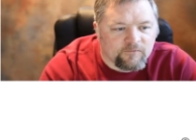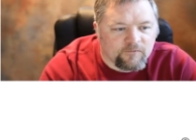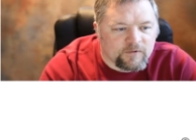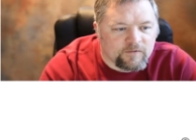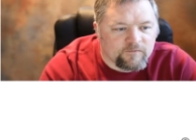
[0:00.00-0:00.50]

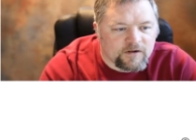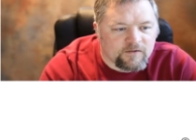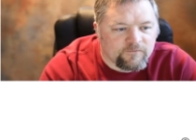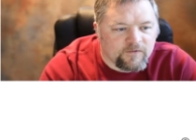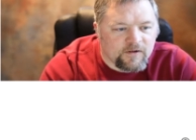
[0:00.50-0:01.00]
which
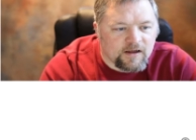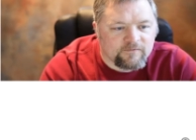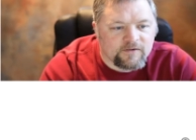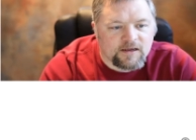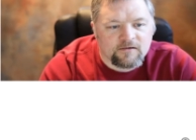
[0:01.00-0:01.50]

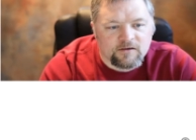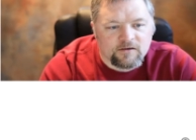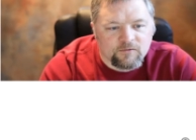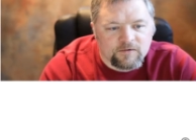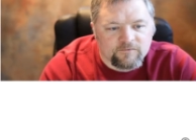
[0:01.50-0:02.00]
is
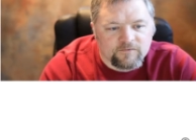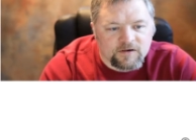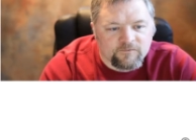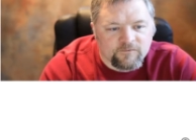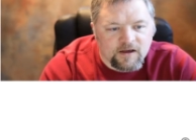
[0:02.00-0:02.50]
9.